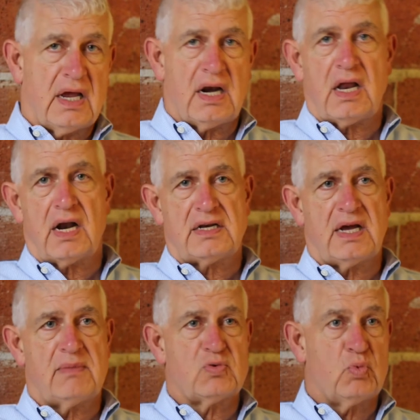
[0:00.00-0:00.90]
And a lot of
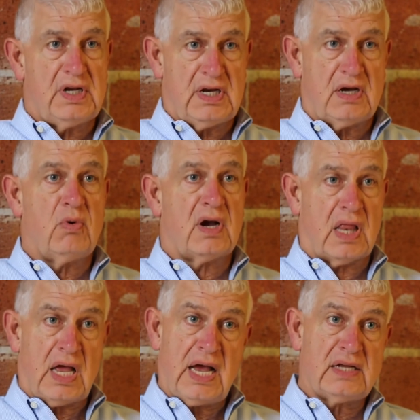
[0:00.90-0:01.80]
times we deal with
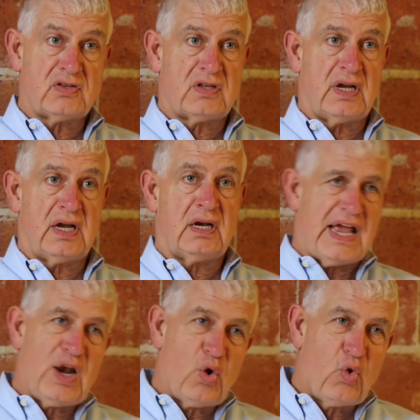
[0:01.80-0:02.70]
clients that the
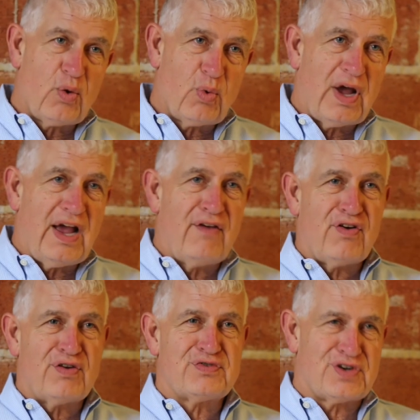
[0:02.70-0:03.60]
landlord will
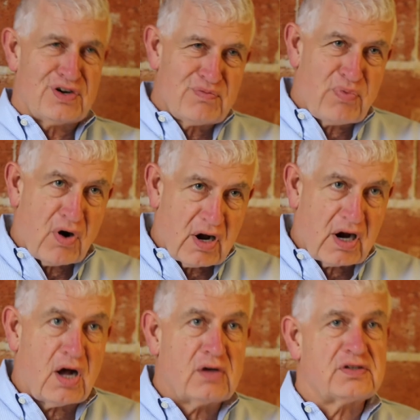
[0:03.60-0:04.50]
have a certain part
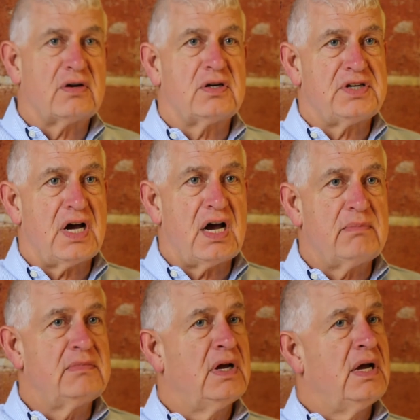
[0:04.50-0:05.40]
of cost on a
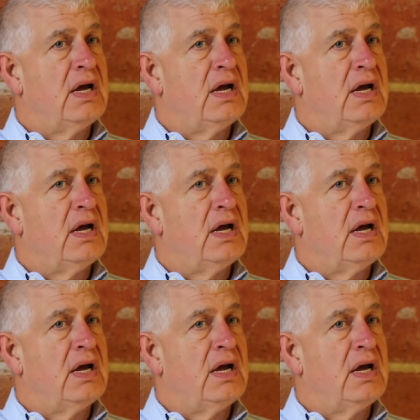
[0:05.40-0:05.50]
job